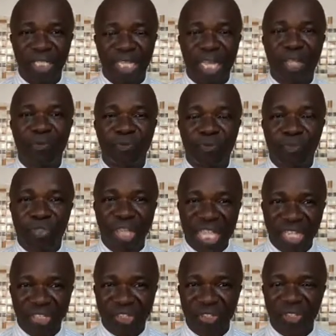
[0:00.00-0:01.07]
And
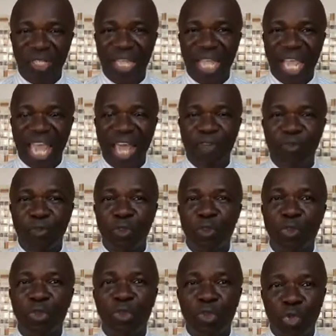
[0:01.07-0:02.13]
these have
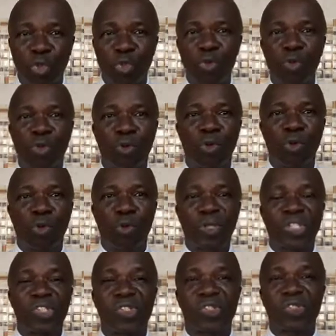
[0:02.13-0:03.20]
to do
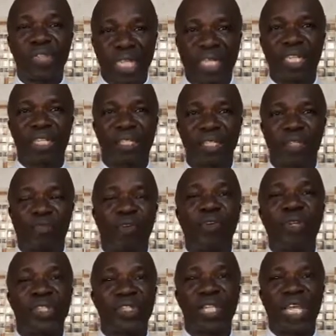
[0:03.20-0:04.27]
with sicknesses. For
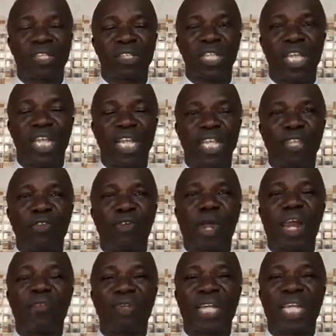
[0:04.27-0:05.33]
instance, if you
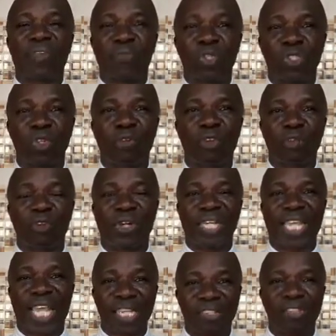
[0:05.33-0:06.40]
have a, if you're suffering from
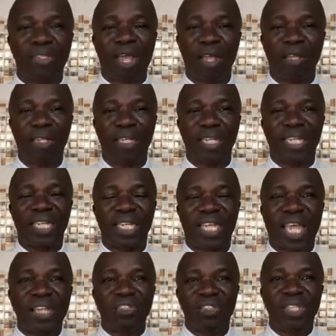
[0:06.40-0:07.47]
cancer,
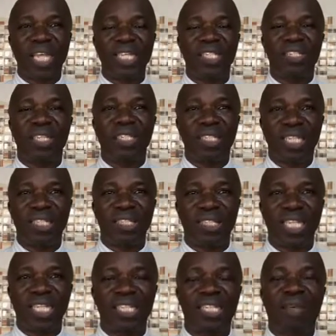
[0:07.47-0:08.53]
cancer is a
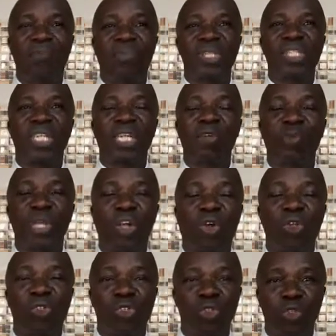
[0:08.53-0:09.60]
disease that basically will
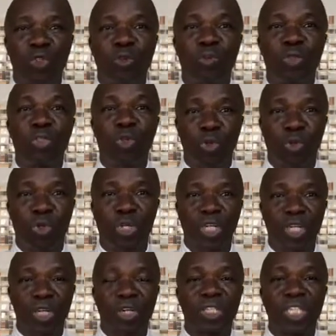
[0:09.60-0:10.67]
consume you
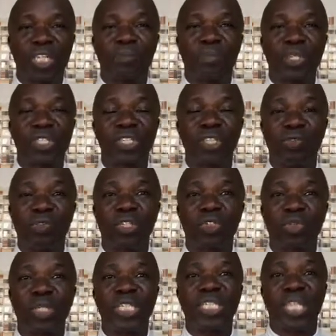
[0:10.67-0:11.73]
until the person
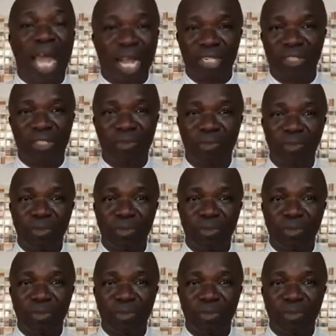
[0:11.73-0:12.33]
eventually dies.